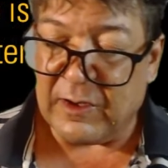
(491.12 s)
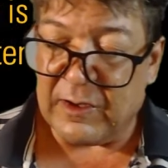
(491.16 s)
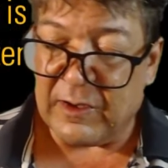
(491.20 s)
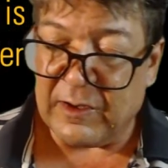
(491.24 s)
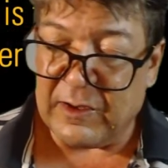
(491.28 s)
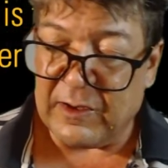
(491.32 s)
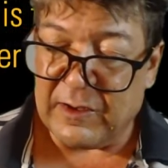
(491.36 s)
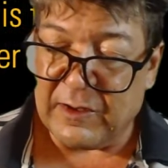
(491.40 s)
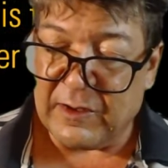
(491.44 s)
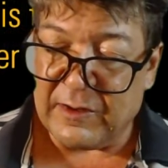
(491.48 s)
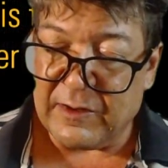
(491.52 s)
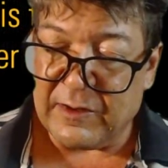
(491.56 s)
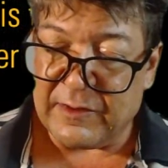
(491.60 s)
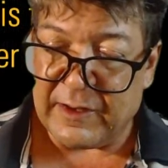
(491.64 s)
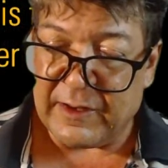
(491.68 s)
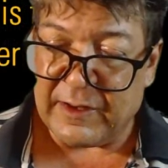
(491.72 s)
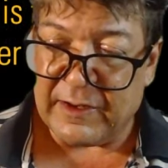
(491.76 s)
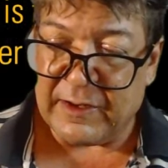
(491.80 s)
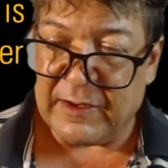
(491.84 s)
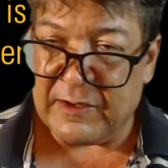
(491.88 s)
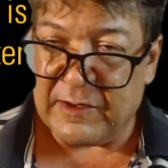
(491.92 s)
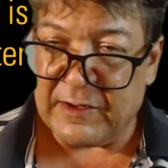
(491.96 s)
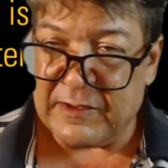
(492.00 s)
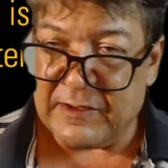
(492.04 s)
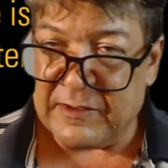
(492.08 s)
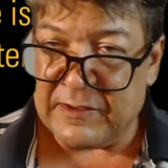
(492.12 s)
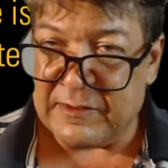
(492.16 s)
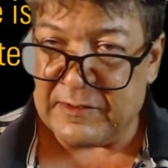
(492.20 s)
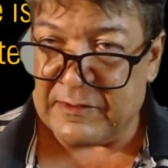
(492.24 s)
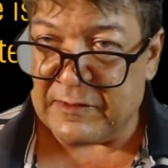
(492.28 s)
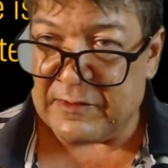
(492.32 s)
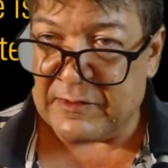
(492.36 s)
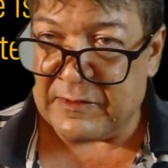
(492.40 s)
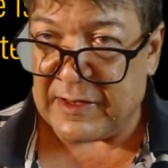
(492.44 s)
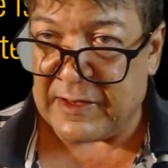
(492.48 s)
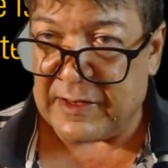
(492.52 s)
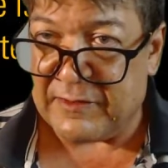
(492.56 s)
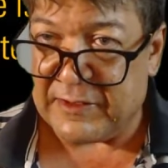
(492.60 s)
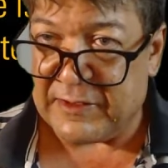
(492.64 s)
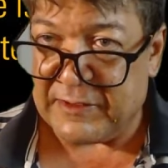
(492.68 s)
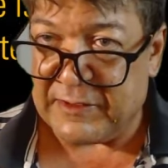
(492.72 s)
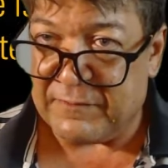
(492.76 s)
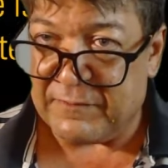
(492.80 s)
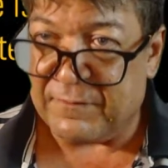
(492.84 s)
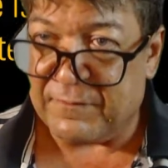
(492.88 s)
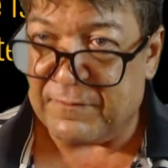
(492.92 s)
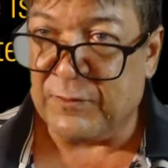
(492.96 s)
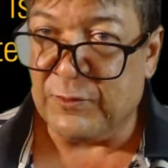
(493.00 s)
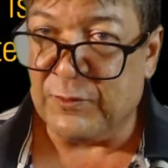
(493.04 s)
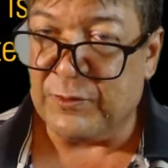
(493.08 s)
than the
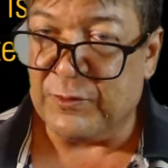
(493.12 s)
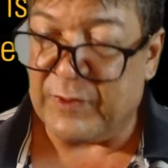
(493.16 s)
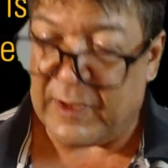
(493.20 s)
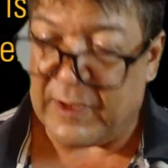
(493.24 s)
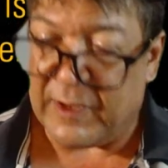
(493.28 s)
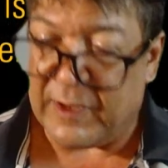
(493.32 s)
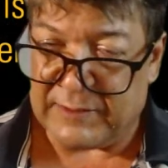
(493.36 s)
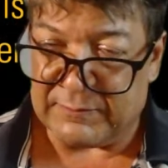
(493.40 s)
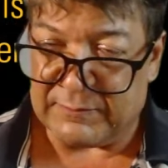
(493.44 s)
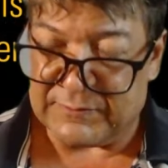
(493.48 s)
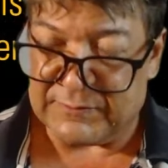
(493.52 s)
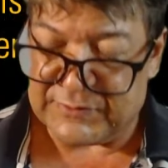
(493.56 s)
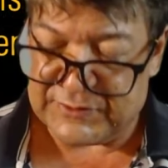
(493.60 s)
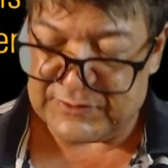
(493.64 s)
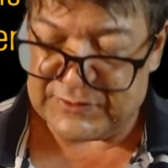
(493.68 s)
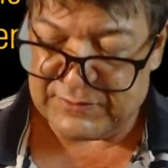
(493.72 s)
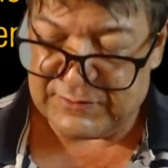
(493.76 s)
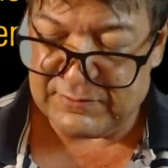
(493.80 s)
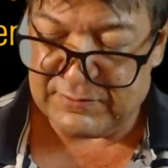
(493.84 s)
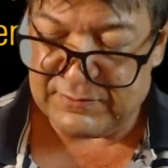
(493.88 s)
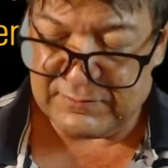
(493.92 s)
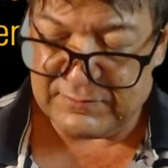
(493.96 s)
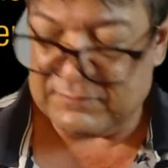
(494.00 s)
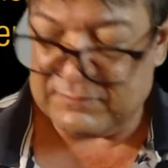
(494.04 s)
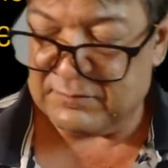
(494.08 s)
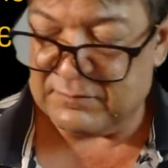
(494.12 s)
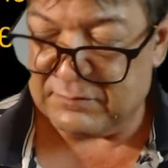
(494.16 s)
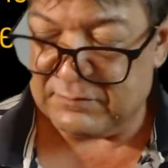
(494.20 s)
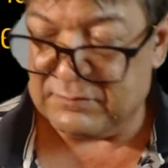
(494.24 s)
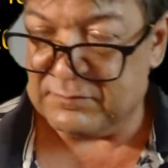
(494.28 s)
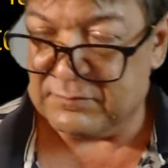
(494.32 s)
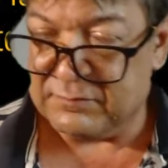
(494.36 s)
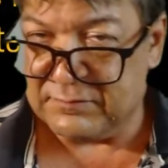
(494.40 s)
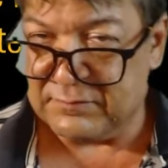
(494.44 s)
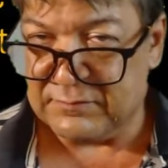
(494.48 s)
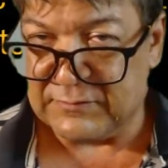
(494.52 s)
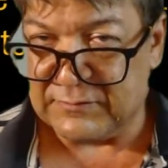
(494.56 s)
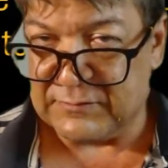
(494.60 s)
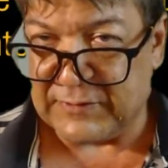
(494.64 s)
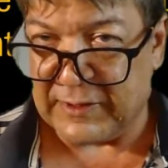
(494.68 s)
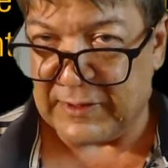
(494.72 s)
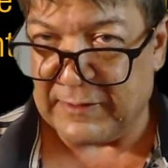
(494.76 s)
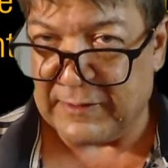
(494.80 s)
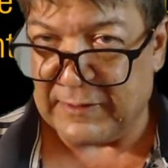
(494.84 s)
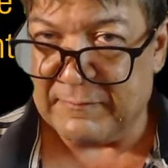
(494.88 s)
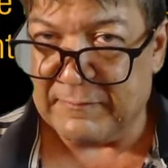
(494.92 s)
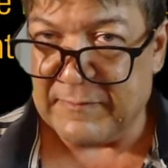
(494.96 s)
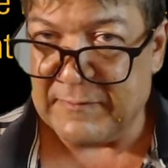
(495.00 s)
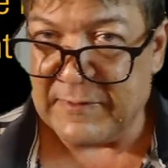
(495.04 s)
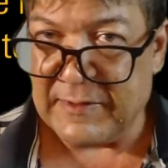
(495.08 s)
food items.
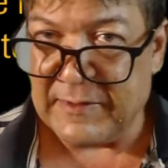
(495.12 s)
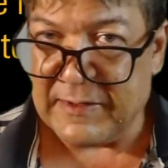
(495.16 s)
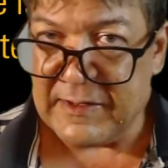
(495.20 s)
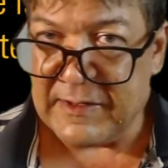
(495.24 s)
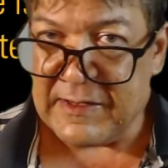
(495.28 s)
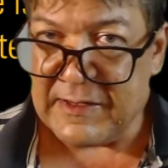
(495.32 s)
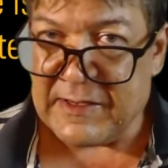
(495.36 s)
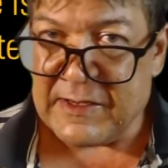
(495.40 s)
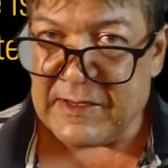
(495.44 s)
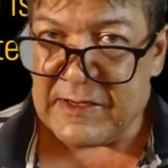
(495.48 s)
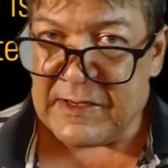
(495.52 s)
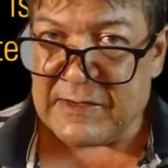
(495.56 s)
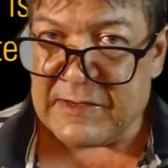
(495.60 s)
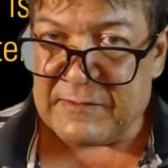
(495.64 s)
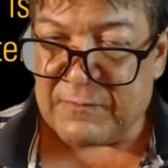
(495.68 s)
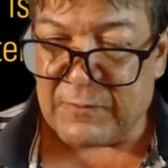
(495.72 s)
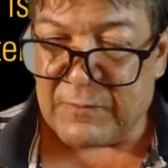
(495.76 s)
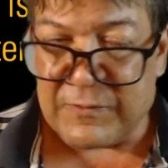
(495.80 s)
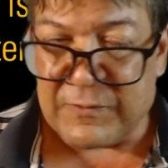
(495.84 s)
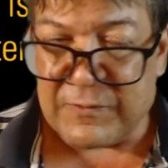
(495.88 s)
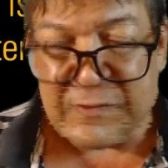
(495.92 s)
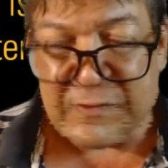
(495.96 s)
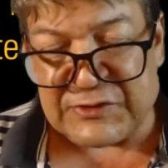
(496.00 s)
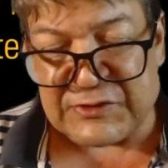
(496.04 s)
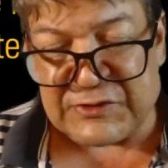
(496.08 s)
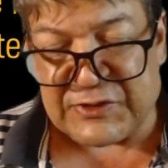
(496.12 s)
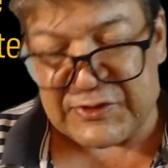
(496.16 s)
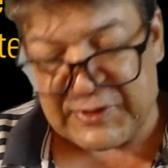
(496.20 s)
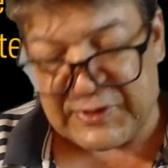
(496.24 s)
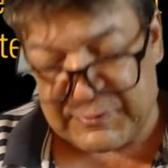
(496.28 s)
Okay. Here's the thing